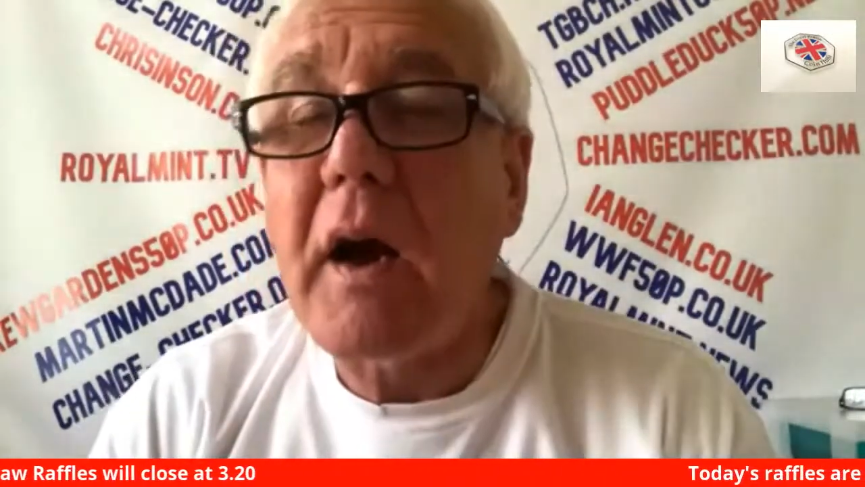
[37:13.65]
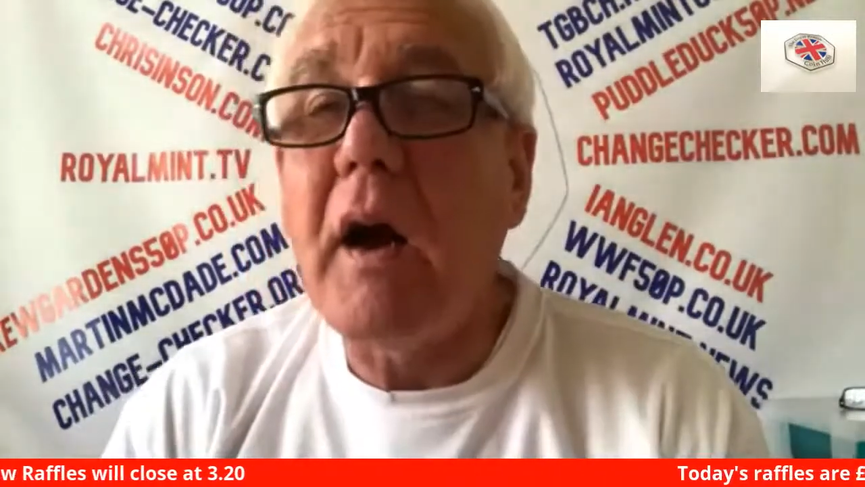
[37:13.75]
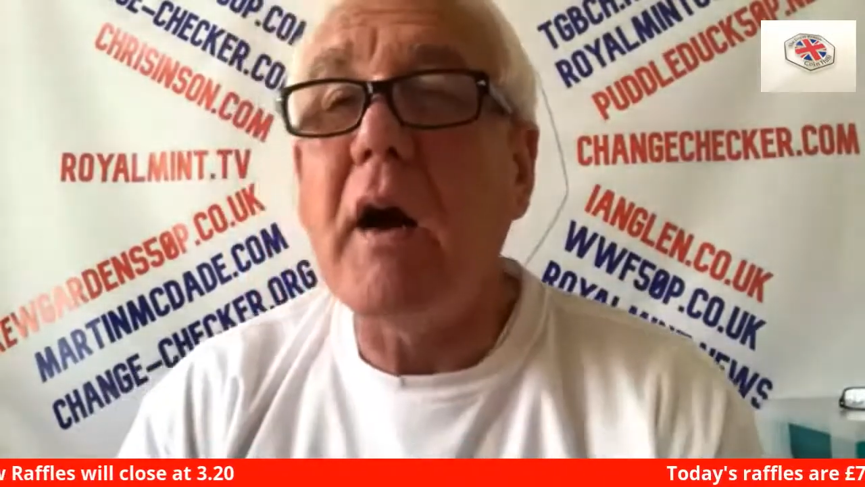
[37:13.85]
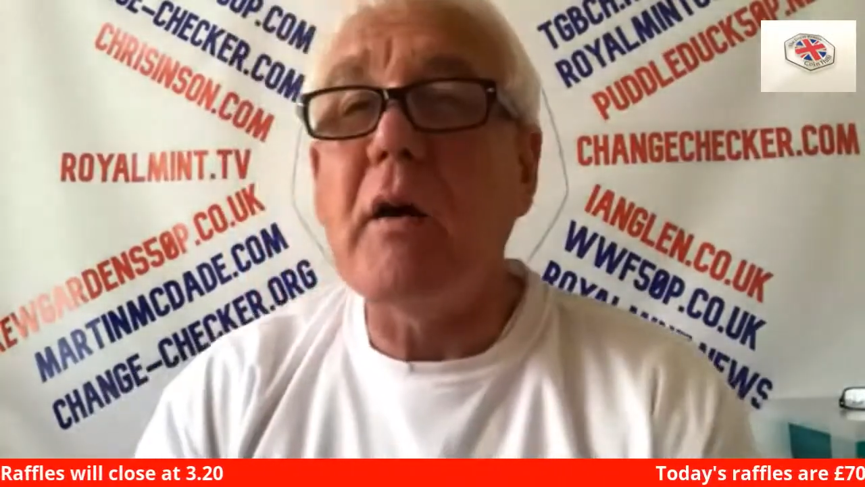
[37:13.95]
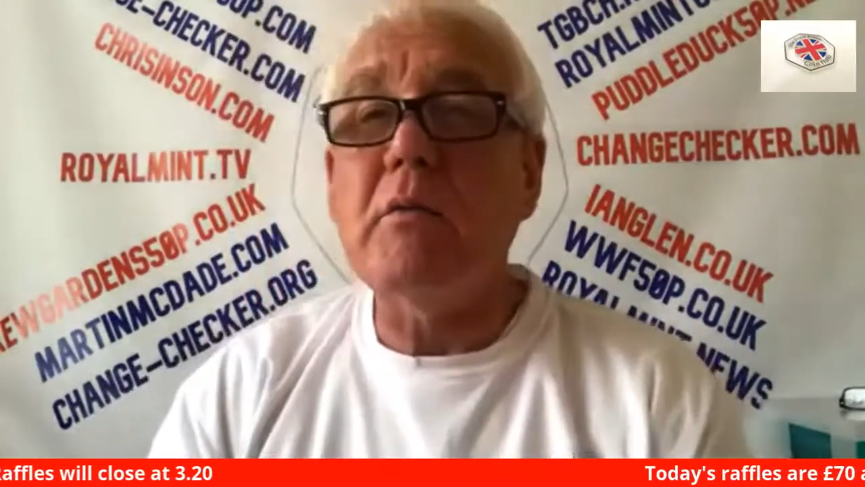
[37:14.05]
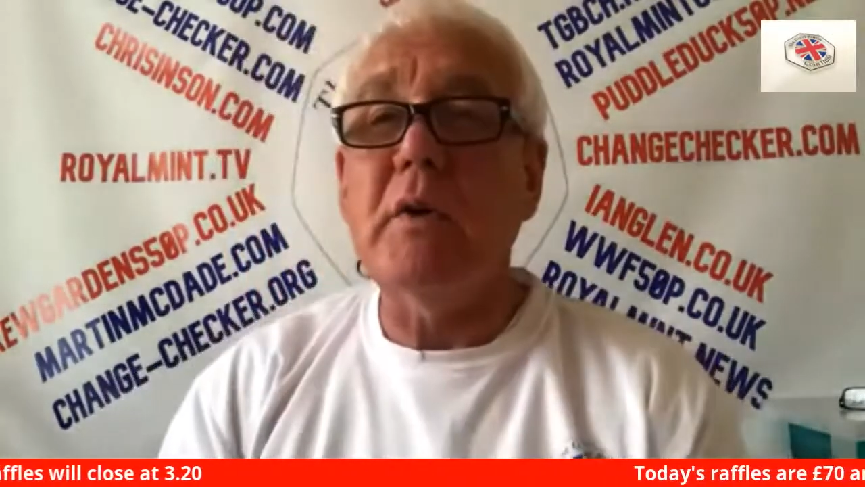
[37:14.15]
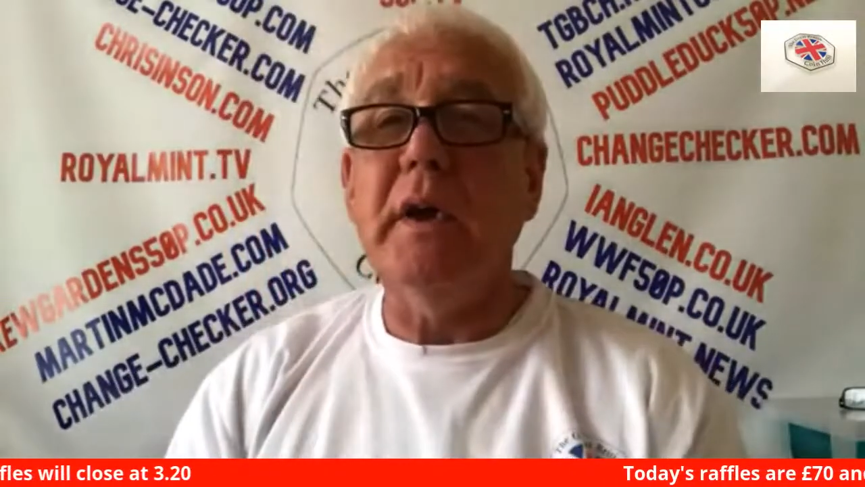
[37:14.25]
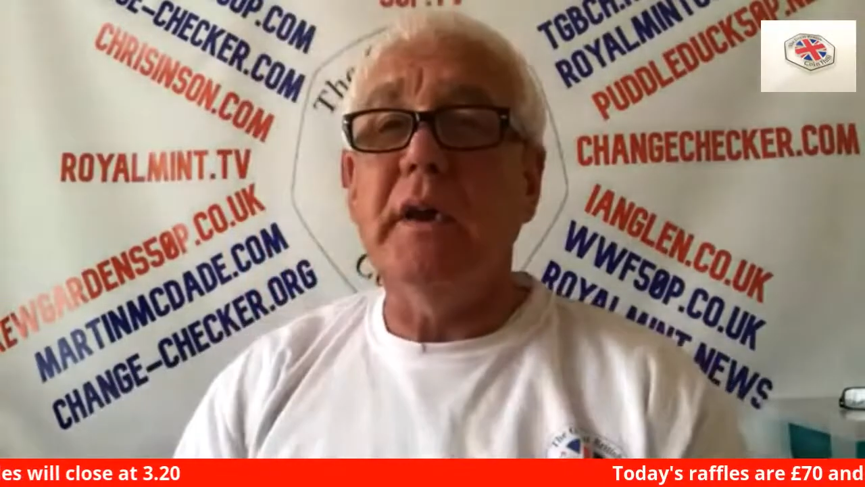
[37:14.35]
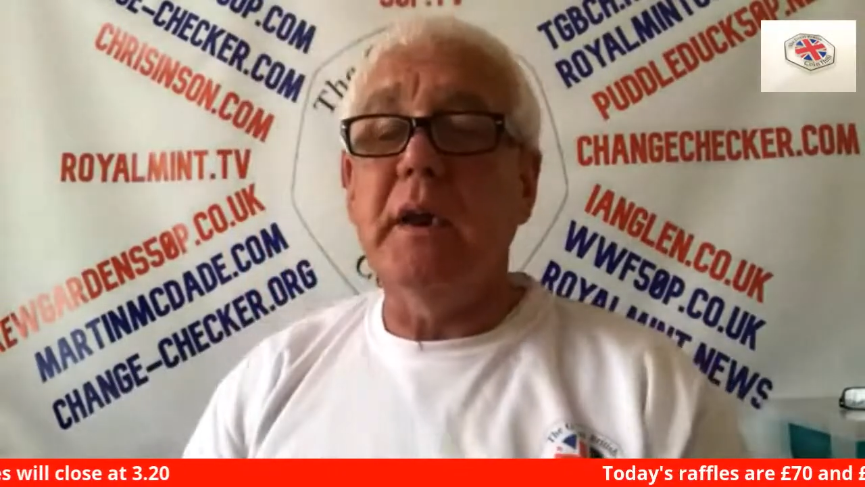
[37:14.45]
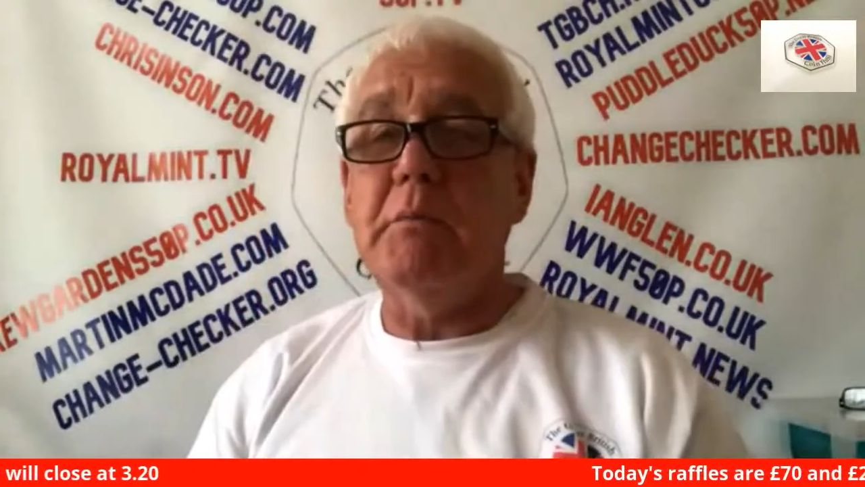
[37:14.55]
can't
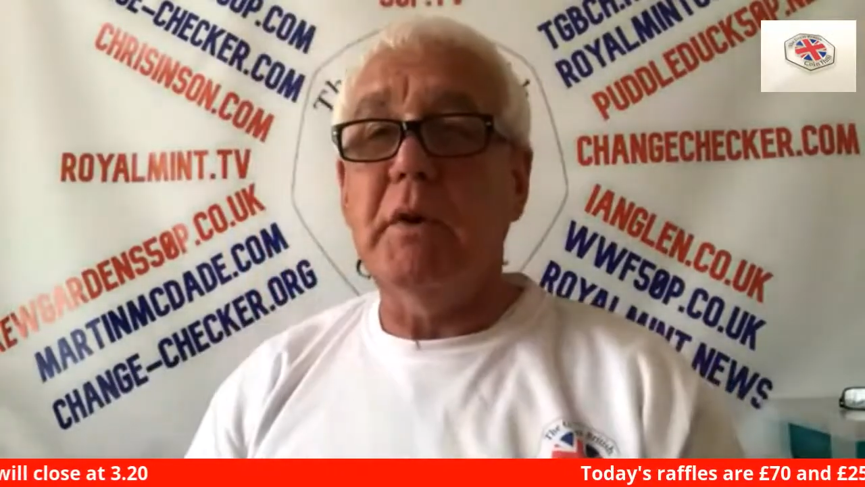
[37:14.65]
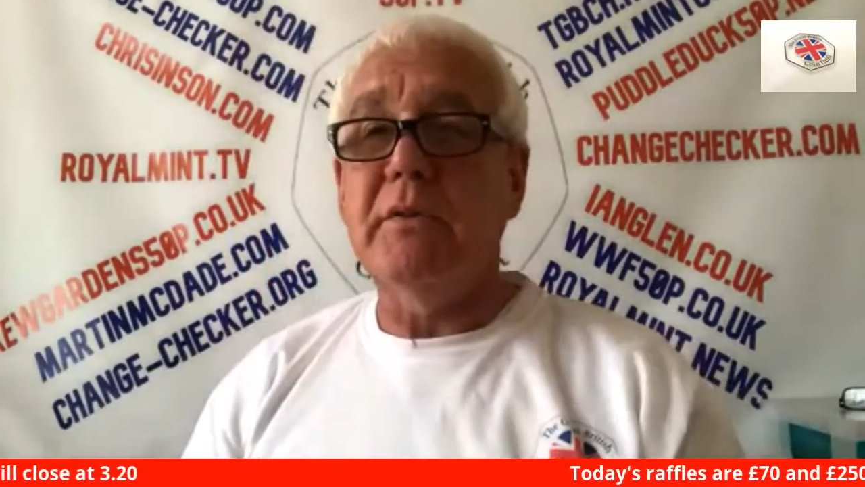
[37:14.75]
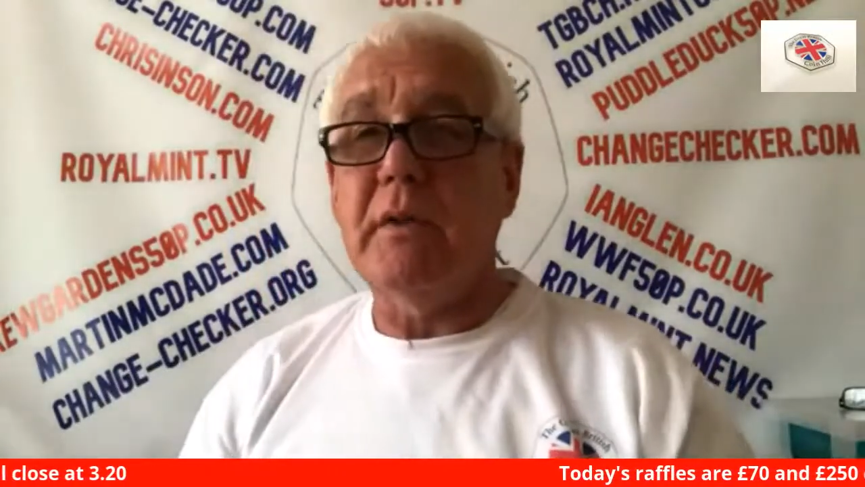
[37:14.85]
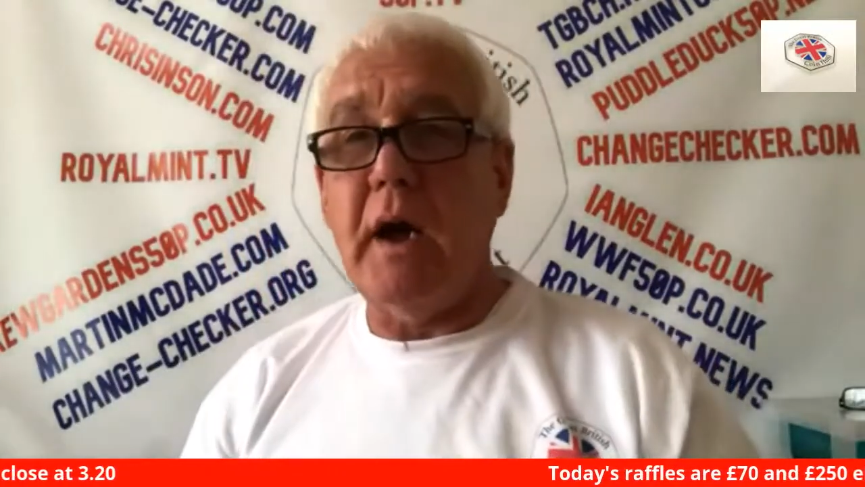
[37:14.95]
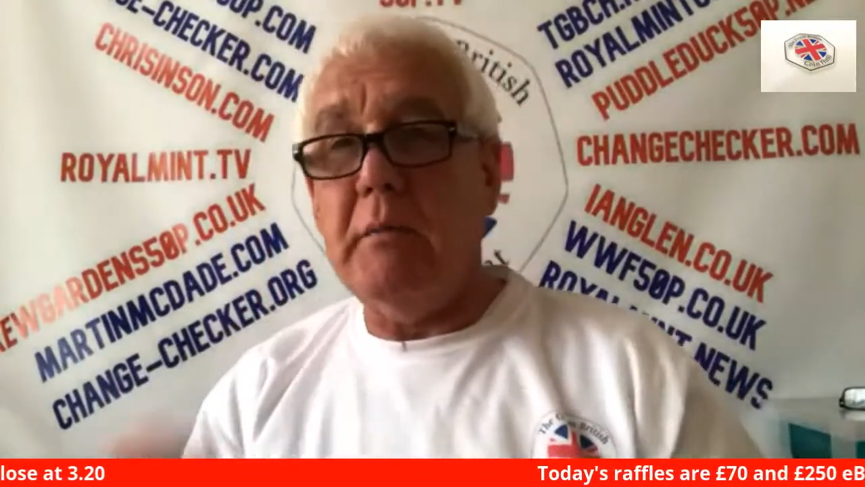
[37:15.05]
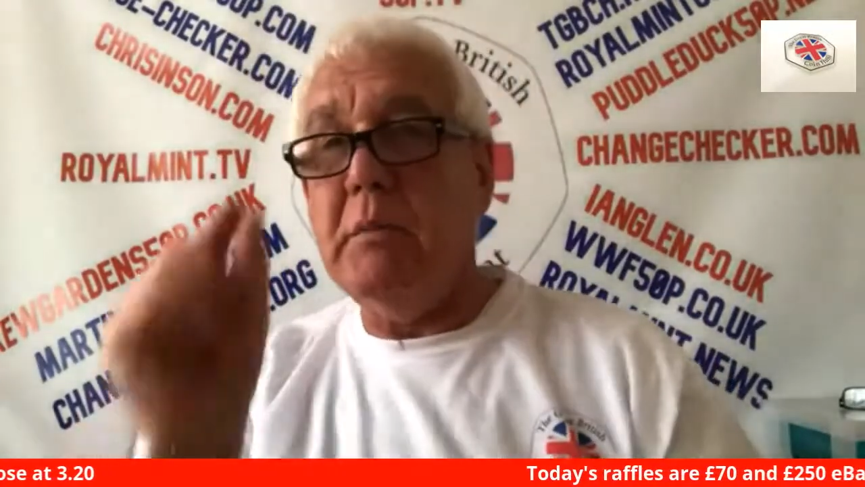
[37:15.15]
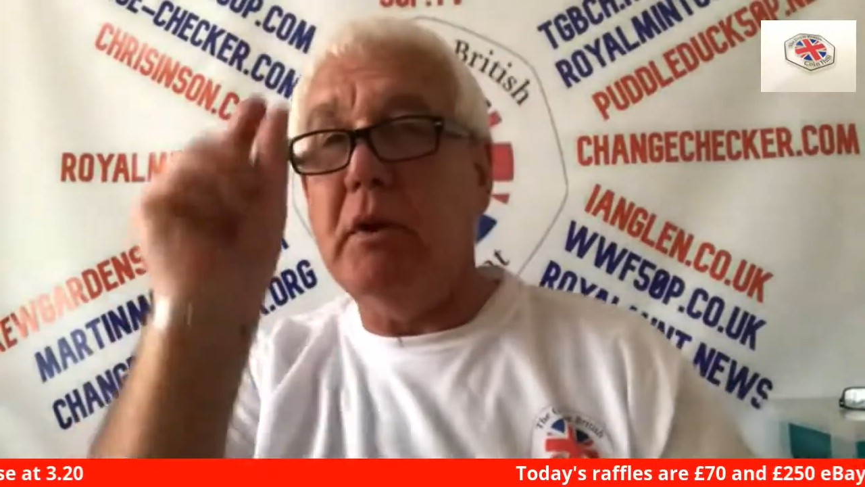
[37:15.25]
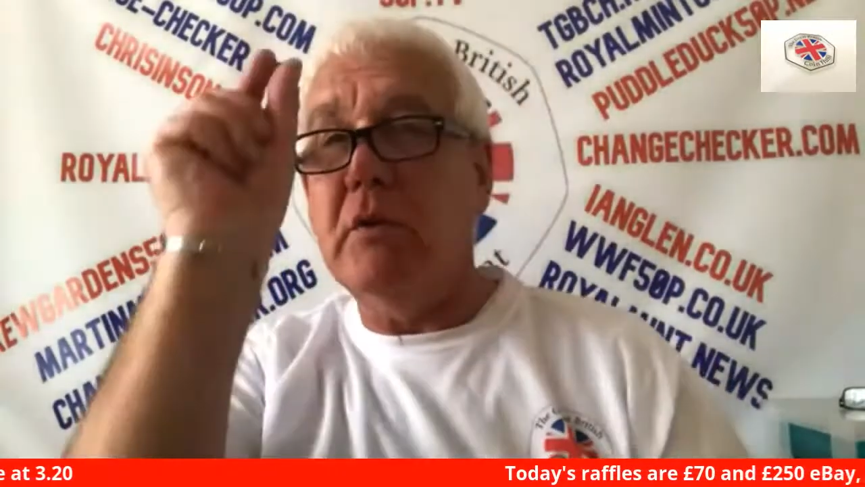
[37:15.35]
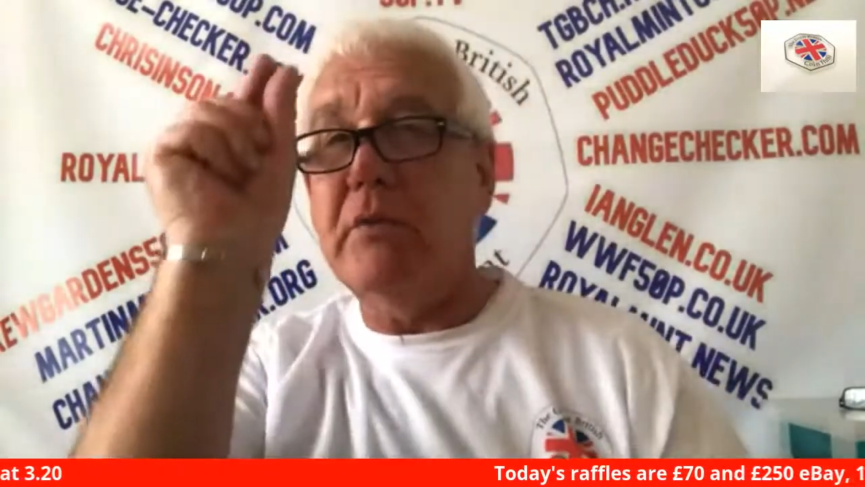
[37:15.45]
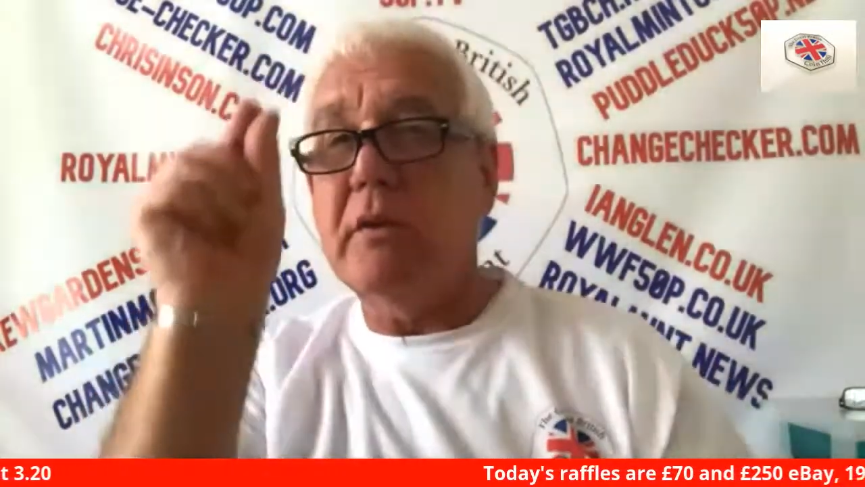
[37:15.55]
read anybody's name
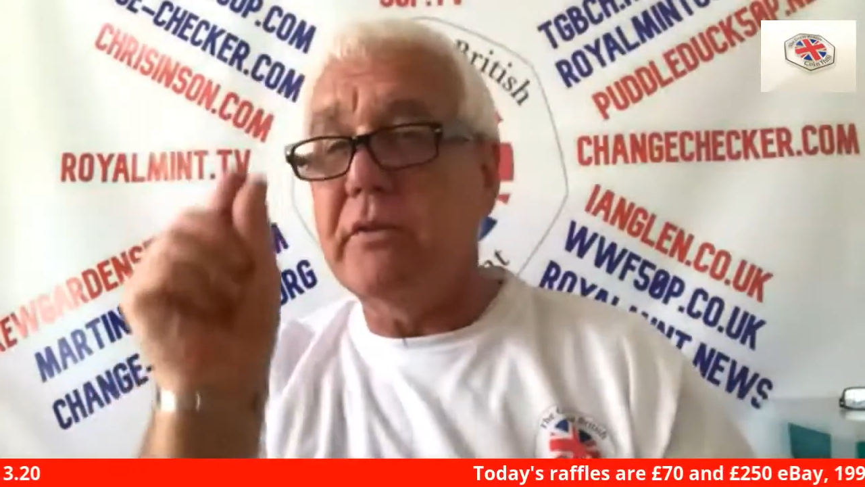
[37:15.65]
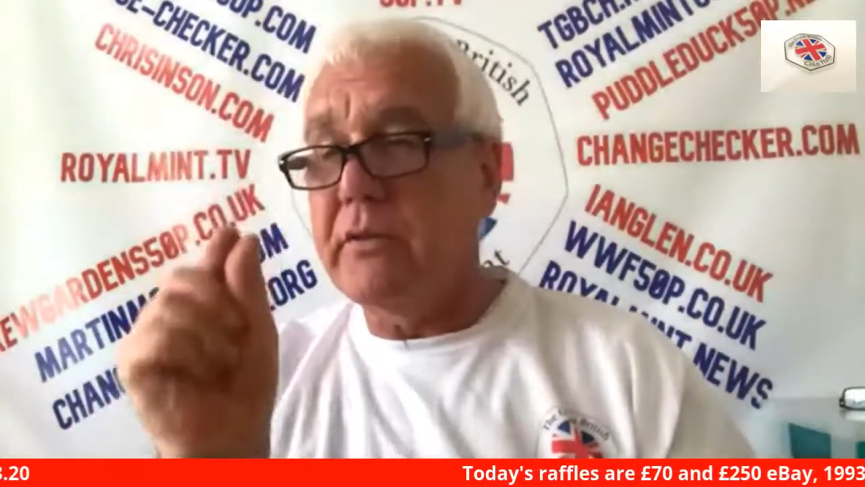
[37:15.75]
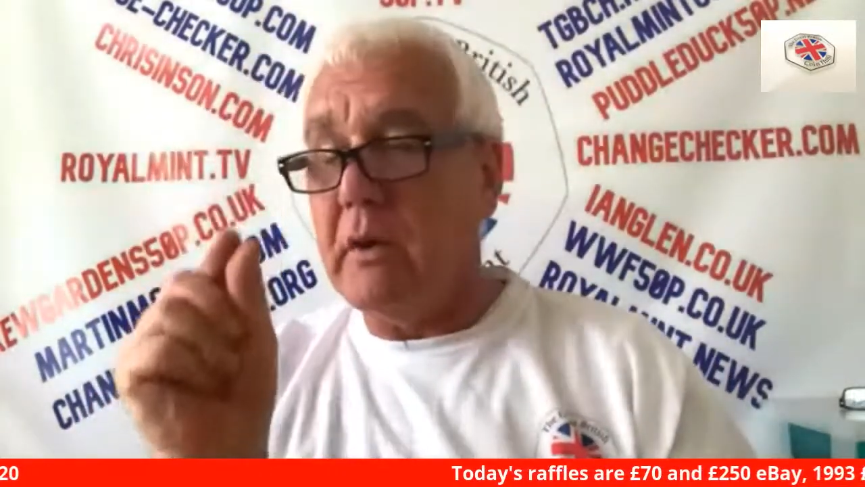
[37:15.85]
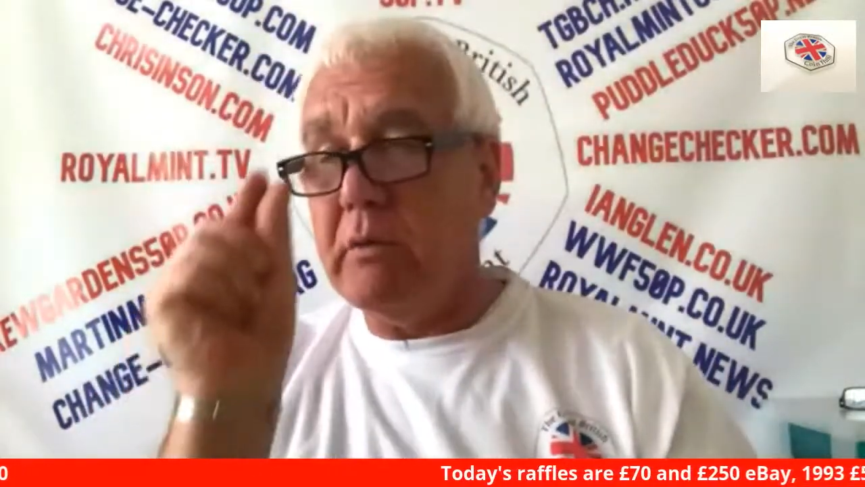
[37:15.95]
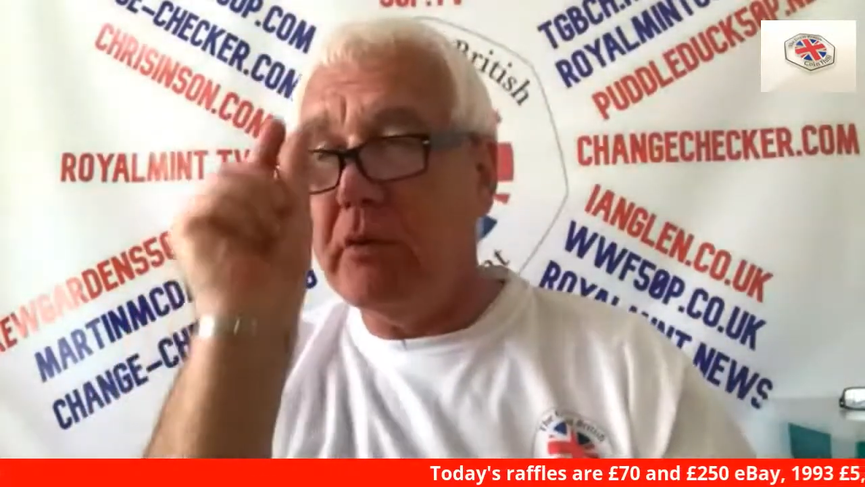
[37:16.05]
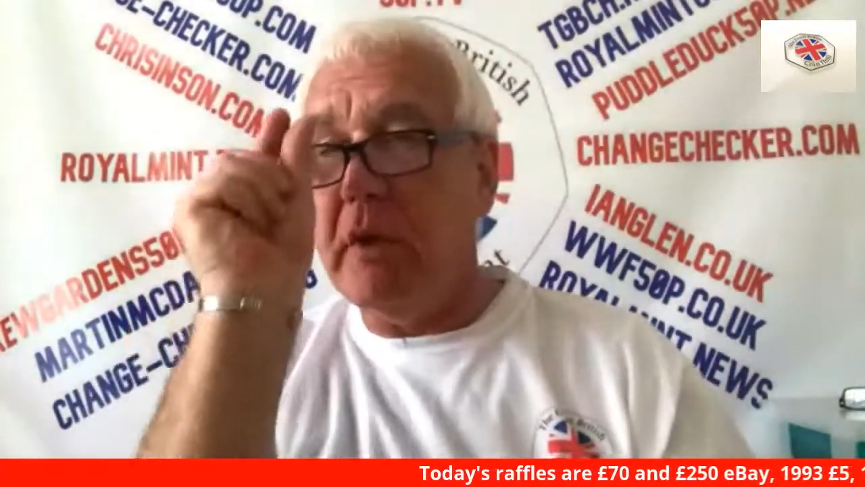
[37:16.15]
because they're so